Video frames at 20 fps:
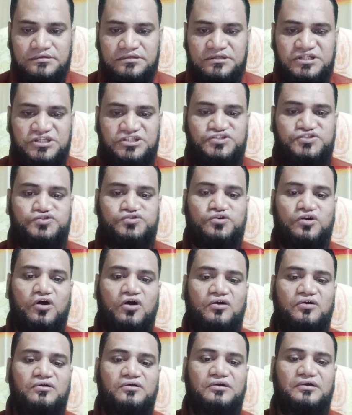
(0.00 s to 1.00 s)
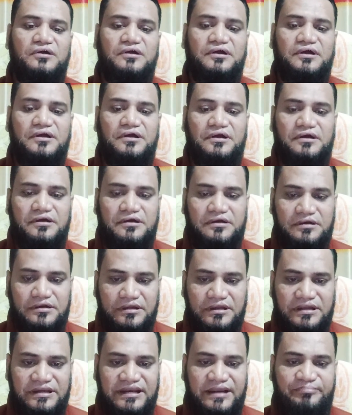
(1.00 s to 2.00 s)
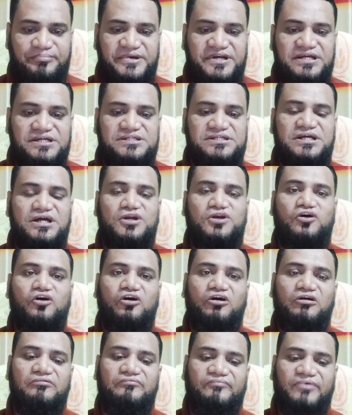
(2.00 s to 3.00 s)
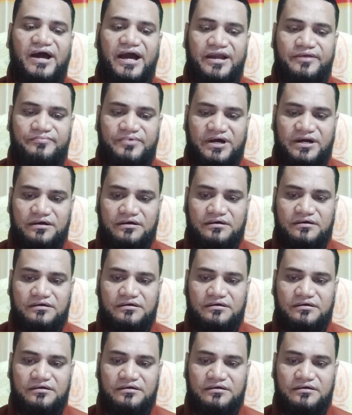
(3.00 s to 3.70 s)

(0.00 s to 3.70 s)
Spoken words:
a strong reputation on Fiverr.